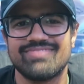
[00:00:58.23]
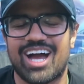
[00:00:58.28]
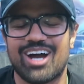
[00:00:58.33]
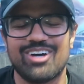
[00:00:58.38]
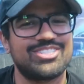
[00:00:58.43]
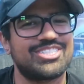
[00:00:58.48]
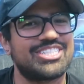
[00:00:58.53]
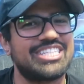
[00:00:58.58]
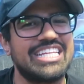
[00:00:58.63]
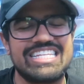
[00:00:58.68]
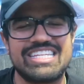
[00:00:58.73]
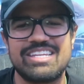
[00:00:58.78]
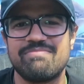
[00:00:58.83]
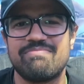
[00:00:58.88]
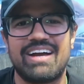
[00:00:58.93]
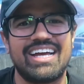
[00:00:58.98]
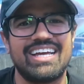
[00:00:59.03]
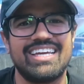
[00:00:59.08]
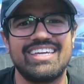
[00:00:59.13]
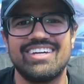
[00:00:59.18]
I was just listening
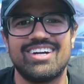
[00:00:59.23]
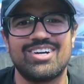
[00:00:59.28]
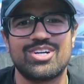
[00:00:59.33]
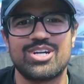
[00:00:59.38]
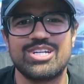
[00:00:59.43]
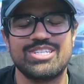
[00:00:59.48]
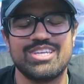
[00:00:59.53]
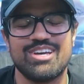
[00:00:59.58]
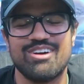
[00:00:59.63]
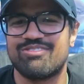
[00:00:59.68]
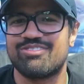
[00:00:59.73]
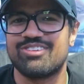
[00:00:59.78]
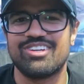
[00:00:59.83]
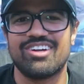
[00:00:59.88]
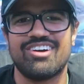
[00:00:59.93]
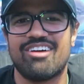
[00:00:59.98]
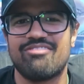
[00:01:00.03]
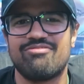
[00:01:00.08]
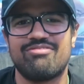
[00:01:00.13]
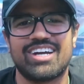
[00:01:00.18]
to my younger self, you
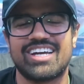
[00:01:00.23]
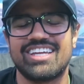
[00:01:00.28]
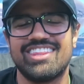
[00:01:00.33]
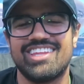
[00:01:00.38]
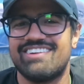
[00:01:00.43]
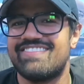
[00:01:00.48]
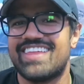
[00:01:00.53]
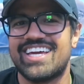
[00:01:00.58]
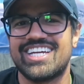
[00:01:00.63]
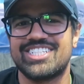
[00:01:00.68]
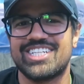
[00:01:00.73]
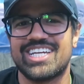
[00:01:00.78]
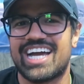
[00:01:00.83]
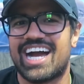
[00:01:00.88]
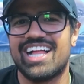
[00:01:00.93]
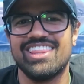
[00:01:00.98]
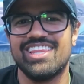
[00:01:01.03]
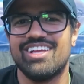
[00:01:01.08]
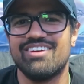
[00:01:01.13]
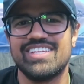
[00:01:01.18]
know. I fucking love that shit.
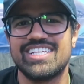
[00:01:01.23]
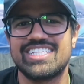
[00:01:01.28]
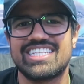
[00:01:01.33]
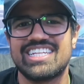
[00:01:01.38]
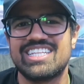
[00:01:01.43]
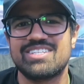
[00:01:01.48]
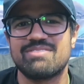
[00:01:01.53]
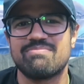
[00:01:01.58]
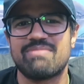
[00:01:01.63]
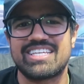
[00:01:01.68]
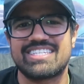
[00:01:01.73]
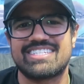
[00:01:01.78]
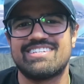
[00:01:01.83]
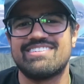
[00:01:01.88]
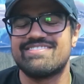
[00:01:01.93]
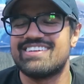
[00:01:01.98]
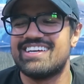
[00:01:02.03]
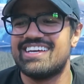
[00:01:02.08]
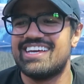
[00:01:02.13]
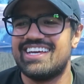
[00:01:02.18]
I love listening to
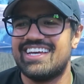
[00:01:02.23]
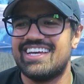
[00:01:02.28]
myself.